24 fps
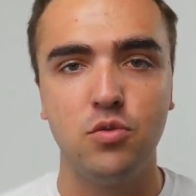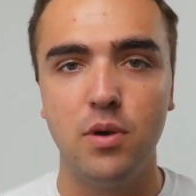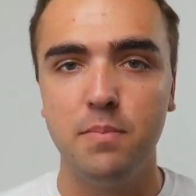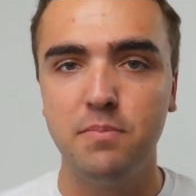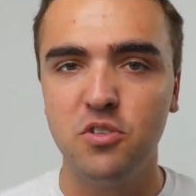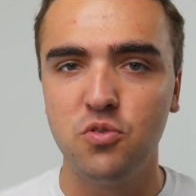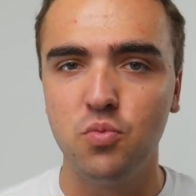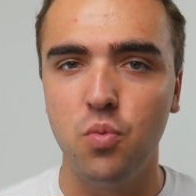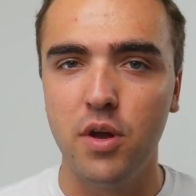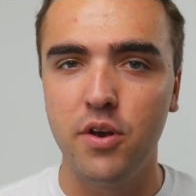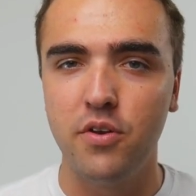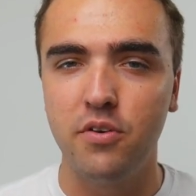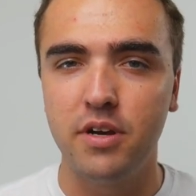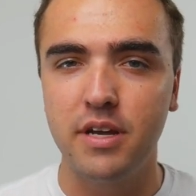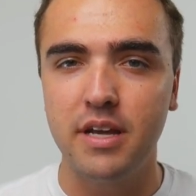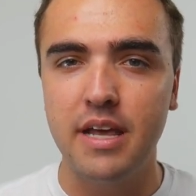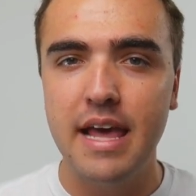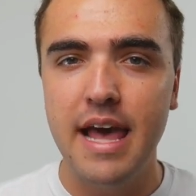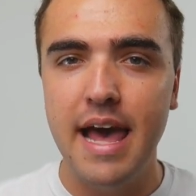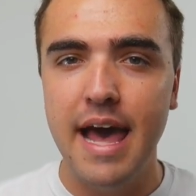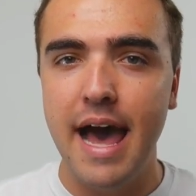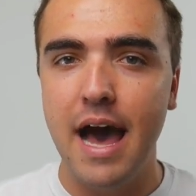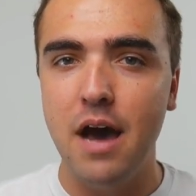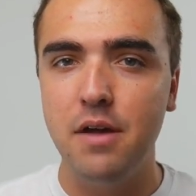So I'm just
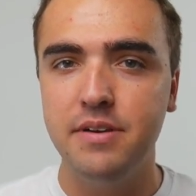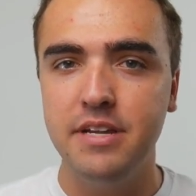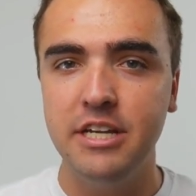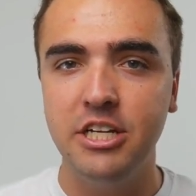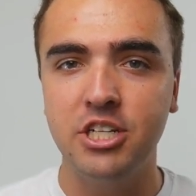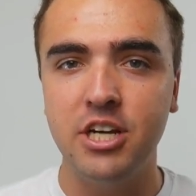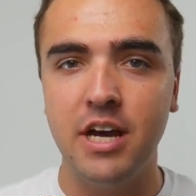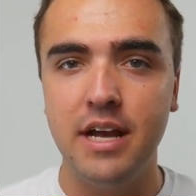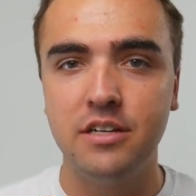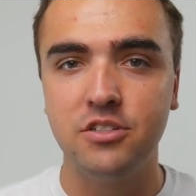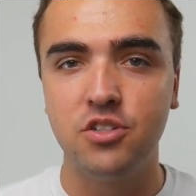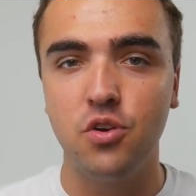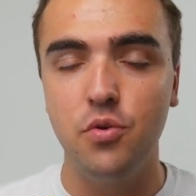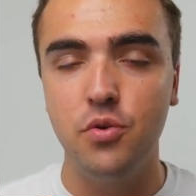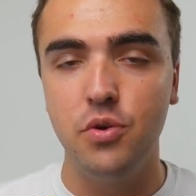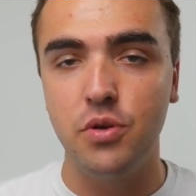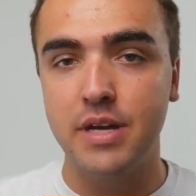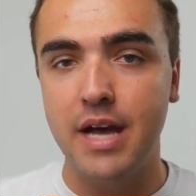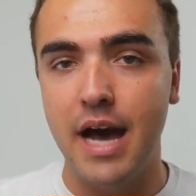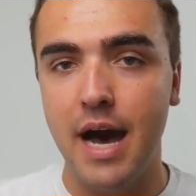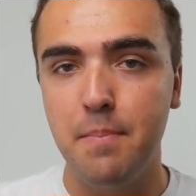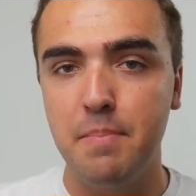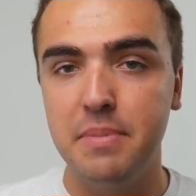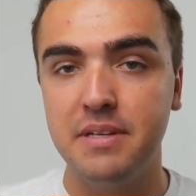wondering how DJI is going
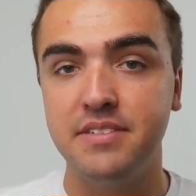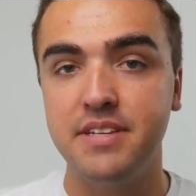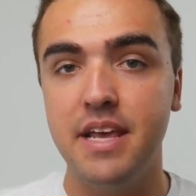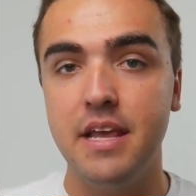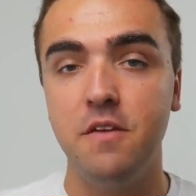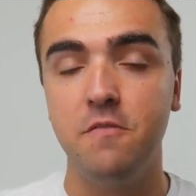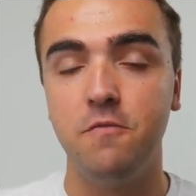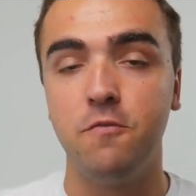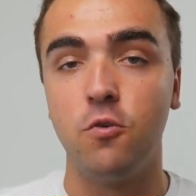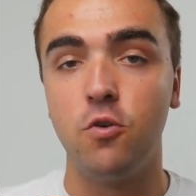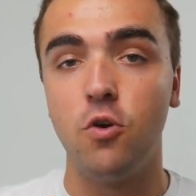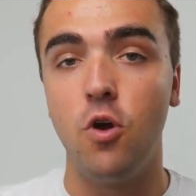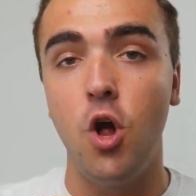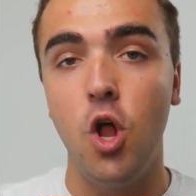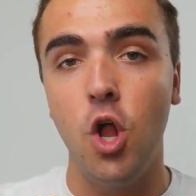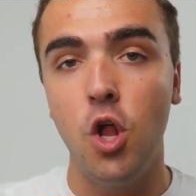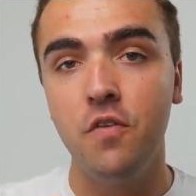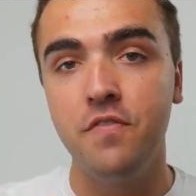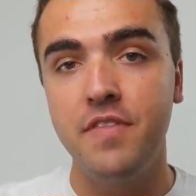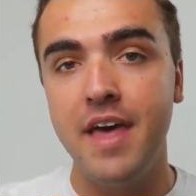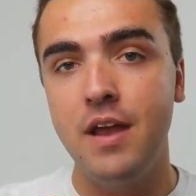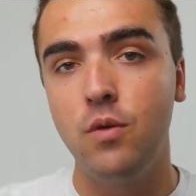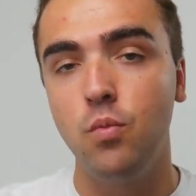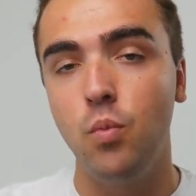to compensate for
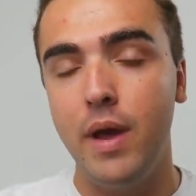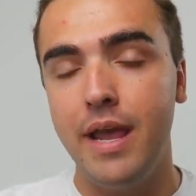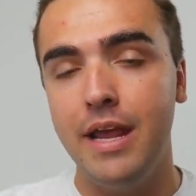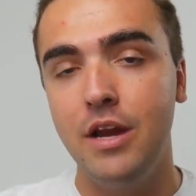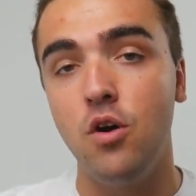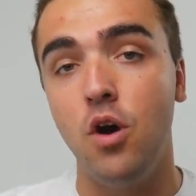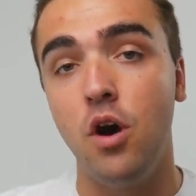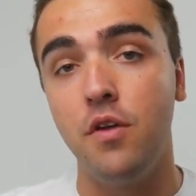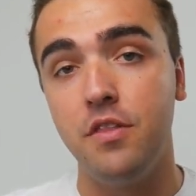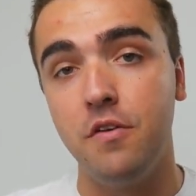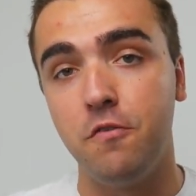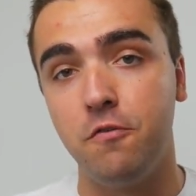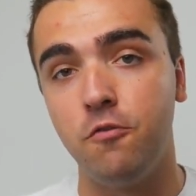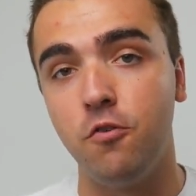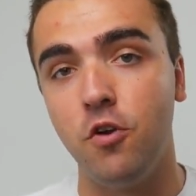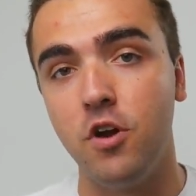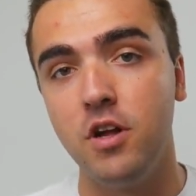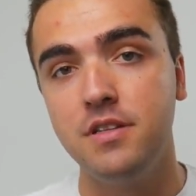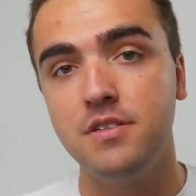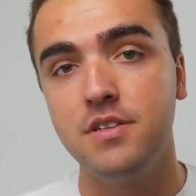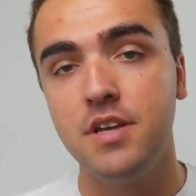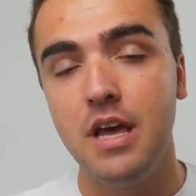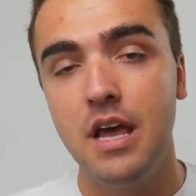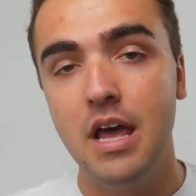all that weight on the
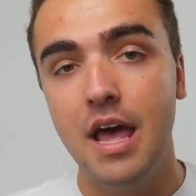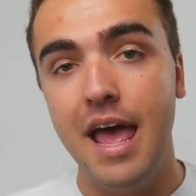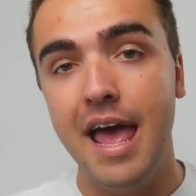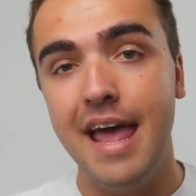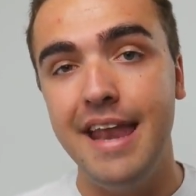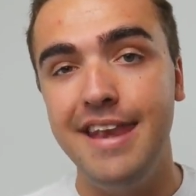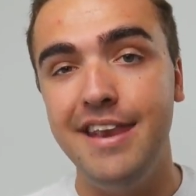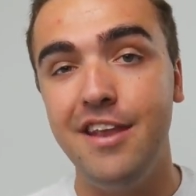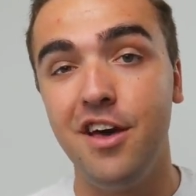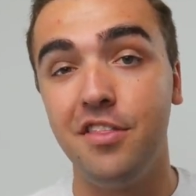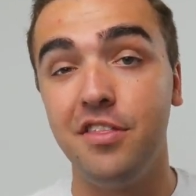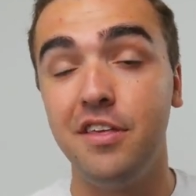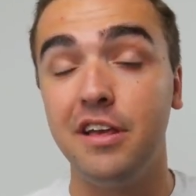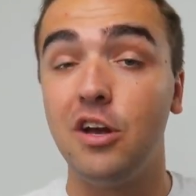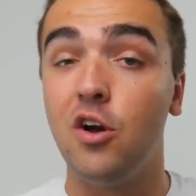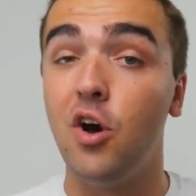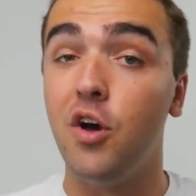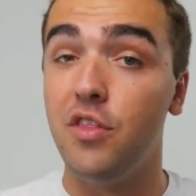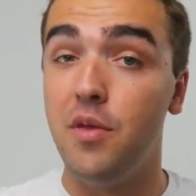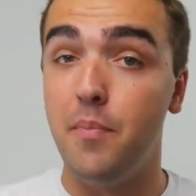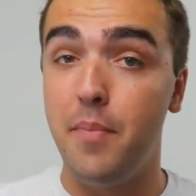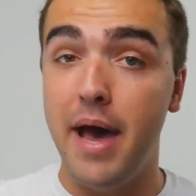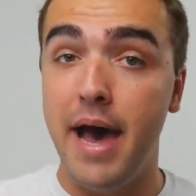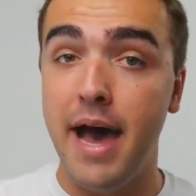front and nothing
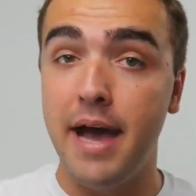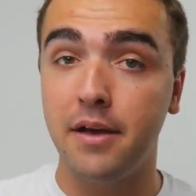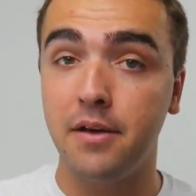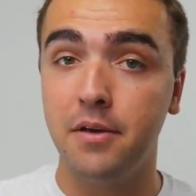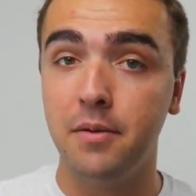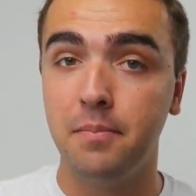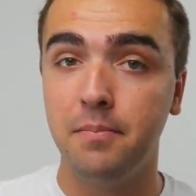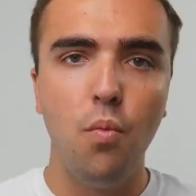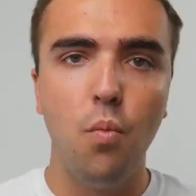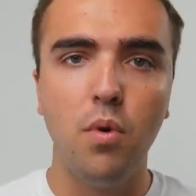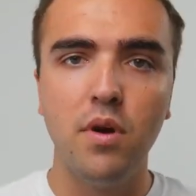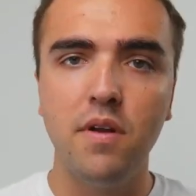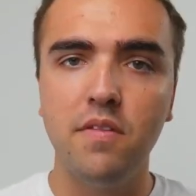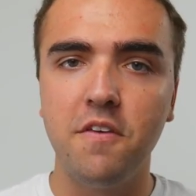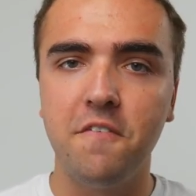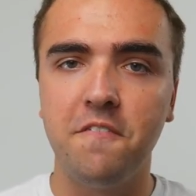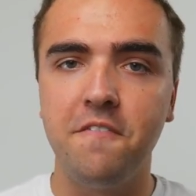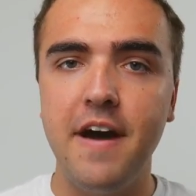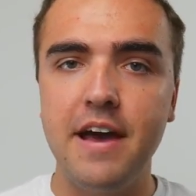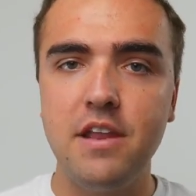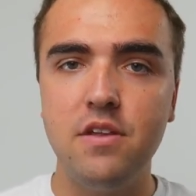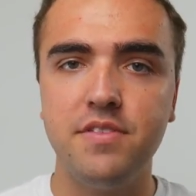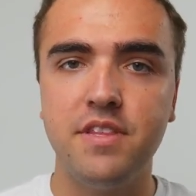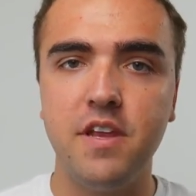on the back. One of the
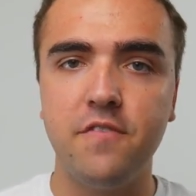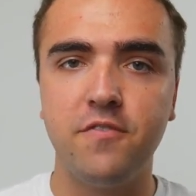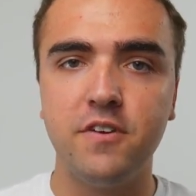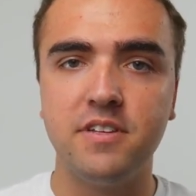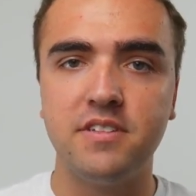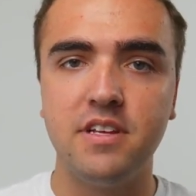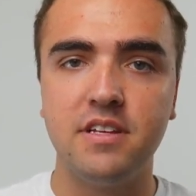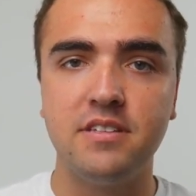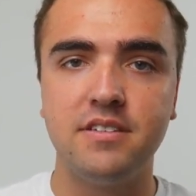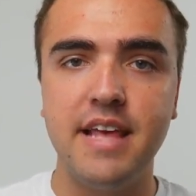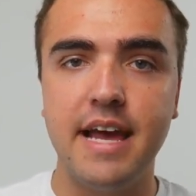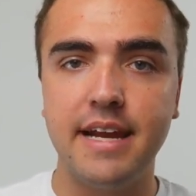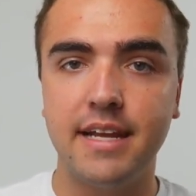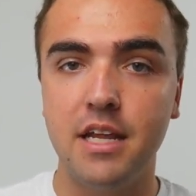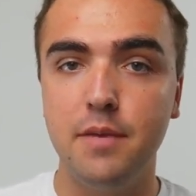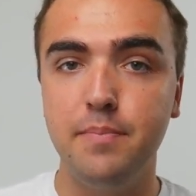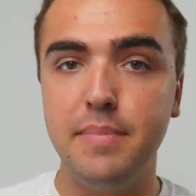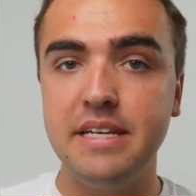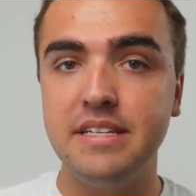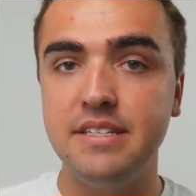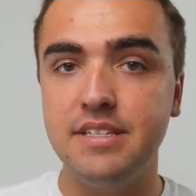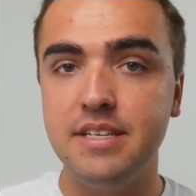final differences that can be